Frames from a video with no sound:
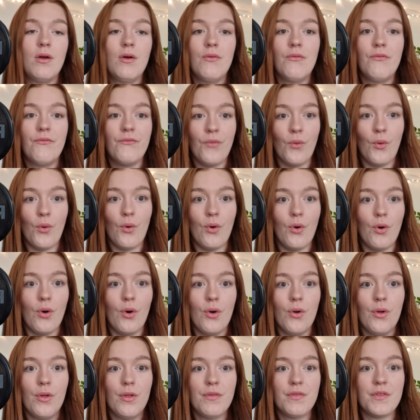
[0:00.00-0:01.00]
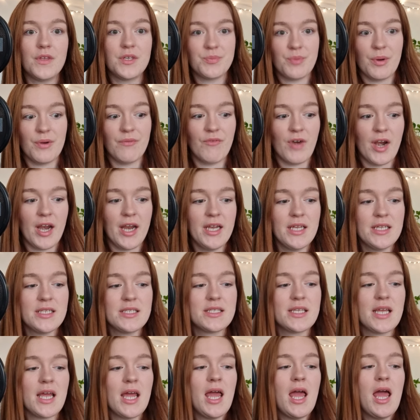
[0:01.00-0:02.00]
for the sprint
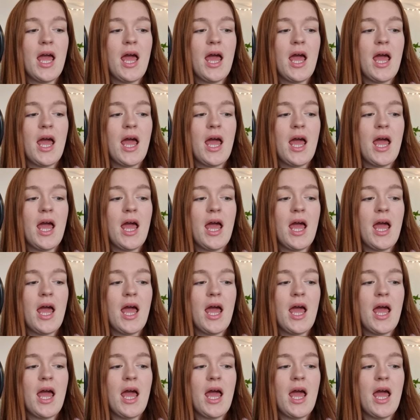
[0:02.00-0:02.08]
race.